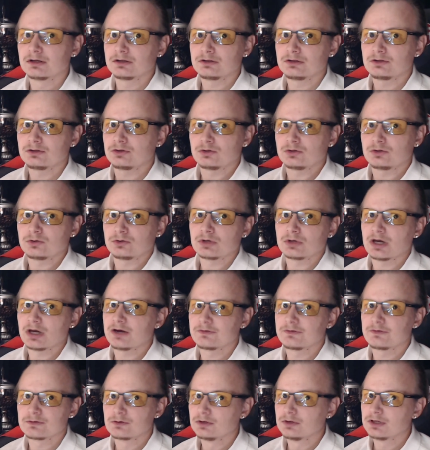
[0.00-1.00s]
you
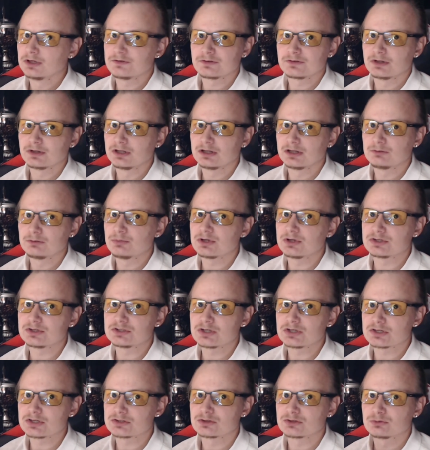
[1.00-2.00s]
have to lift a little bit
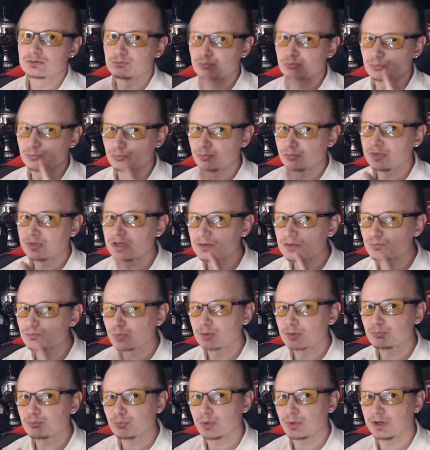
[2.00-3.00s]
just to be
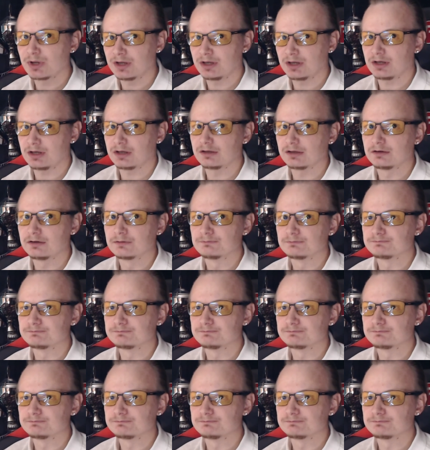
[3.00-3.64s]
prepared